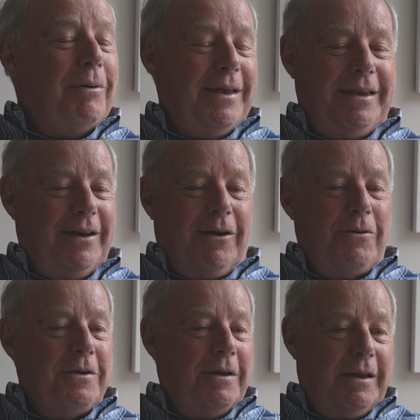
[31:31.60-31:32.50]
but you
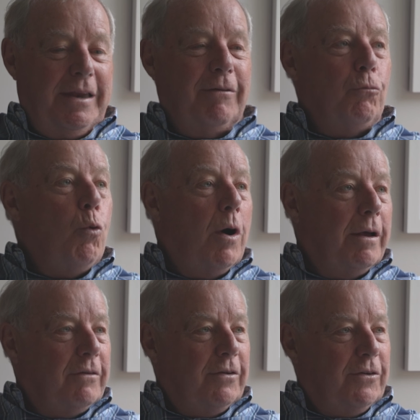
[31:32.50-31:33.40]
know, I didn't
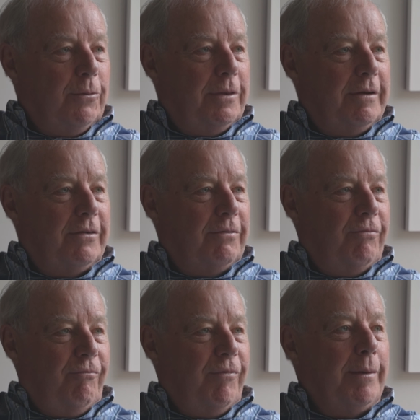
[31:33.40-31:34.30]
want to do this
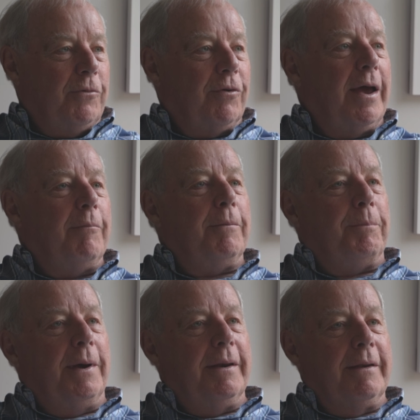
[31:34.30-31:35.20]
film
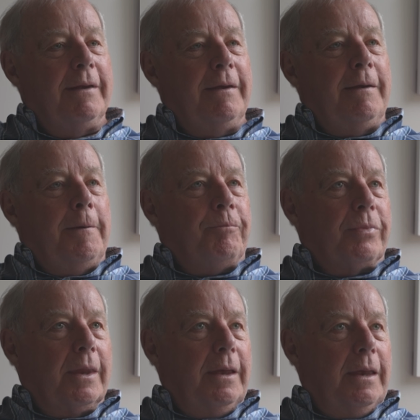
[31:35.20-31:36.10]
drama, but
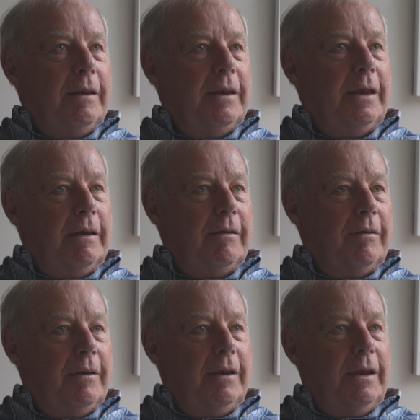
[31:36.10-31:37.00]
it
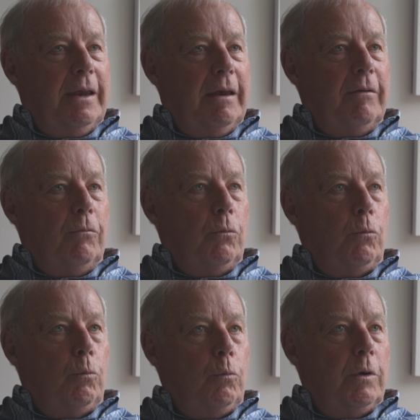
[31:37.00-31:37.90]
it it
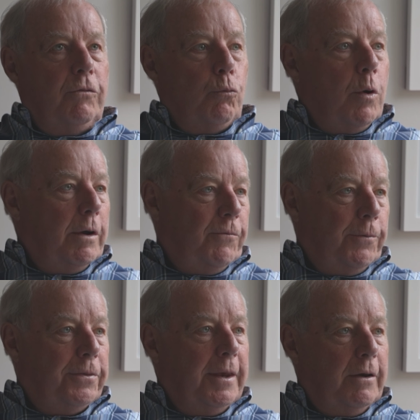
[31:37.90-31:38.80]
was a
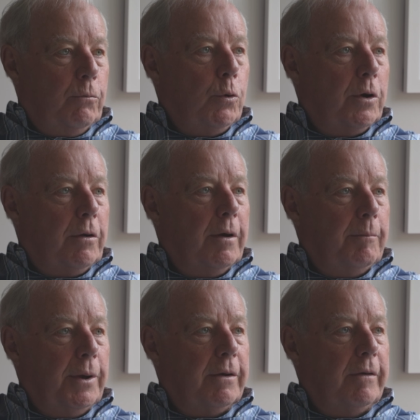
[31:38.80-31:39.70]
wonderful thing to work
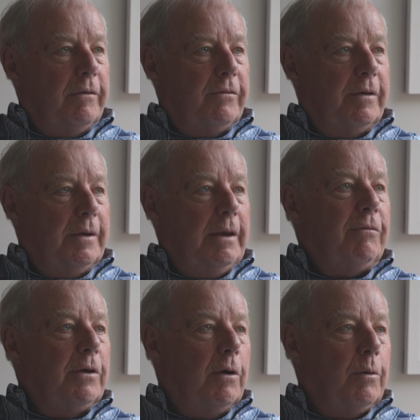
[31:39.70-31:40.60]
on because
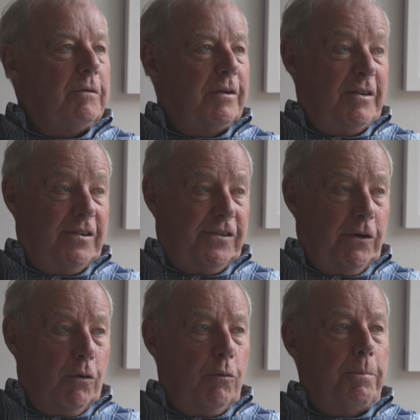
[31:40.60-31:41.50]
even though it's a
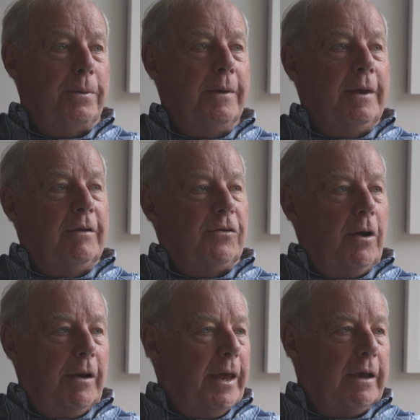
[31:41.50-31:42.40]
soap, it's
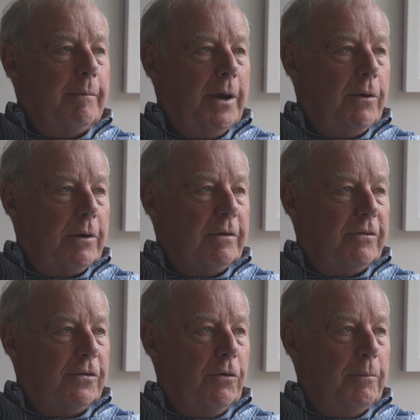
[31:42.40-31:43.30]
not like American
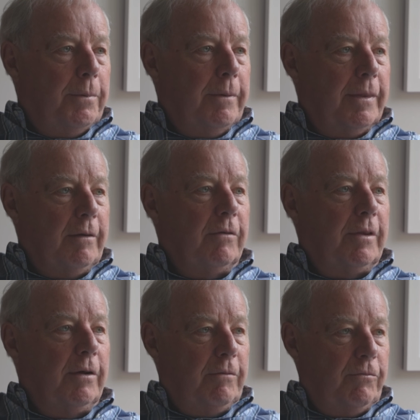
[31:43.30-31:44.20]
soap. They're, yeah.
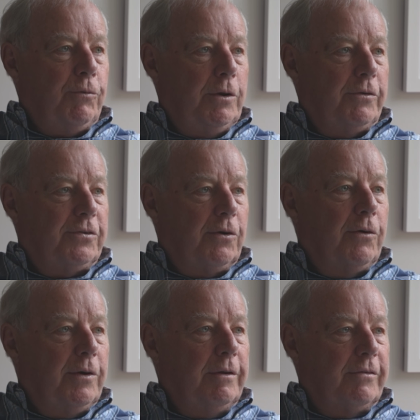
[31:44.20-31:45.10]
they're real
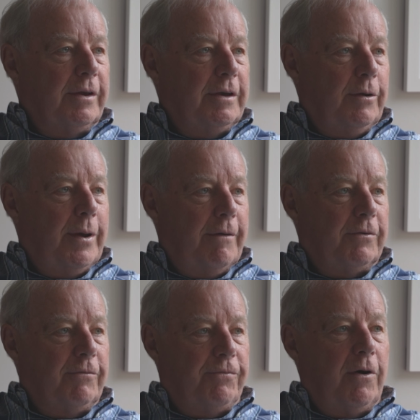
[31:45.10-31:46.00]
stories, yeah. and you
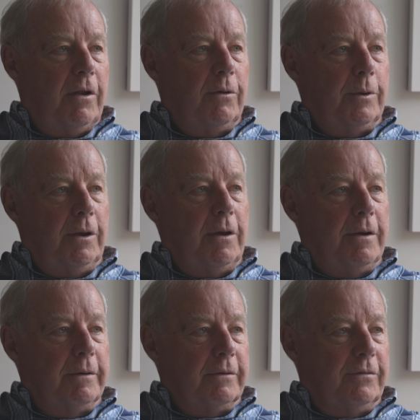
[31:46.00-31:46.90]
have to follow
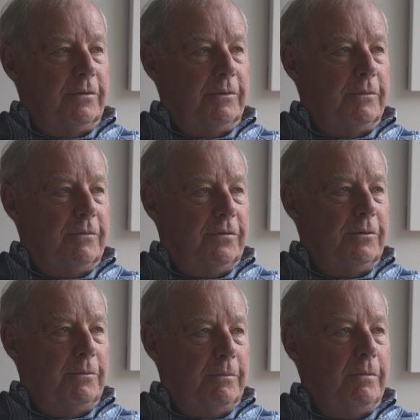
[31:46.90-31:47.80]
along to
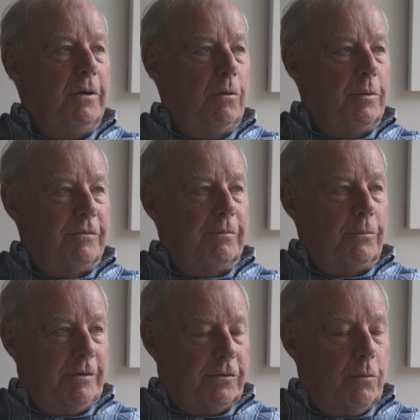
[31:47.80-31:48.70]
to know what's
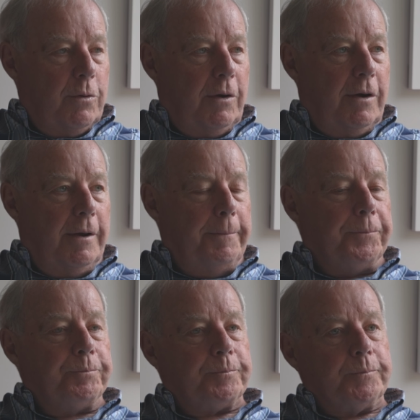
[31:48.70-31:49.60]
what's going on.
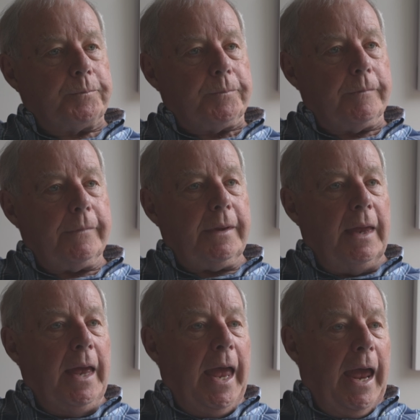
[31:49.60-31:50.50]

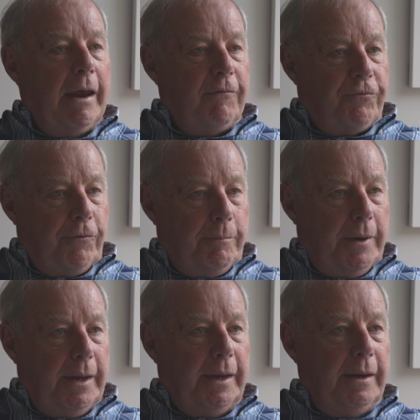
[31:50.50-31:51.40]
Yeah. And for
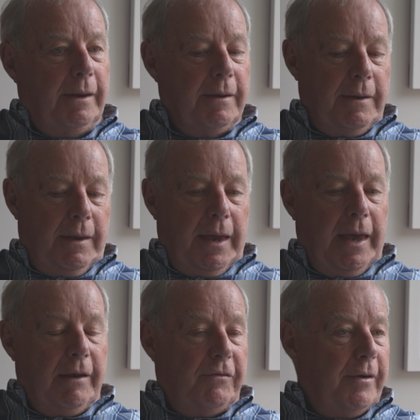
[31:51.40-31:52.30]
me,
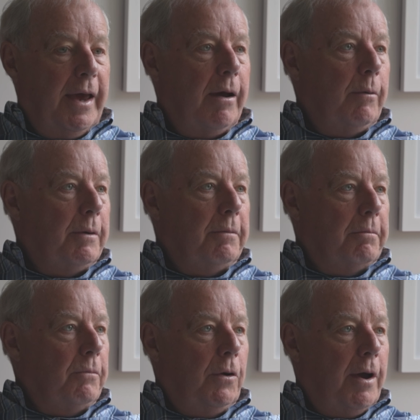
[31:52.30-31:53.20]
as now a
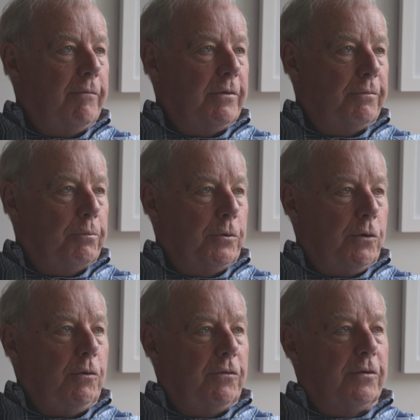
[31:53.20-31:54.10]
novice
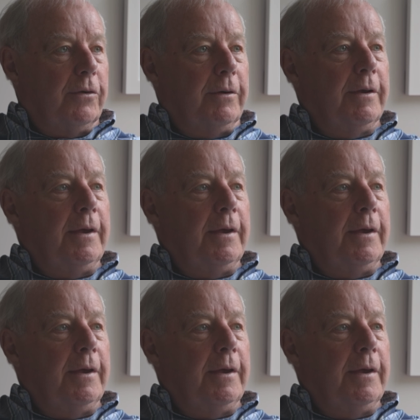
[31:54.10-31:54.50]
producer,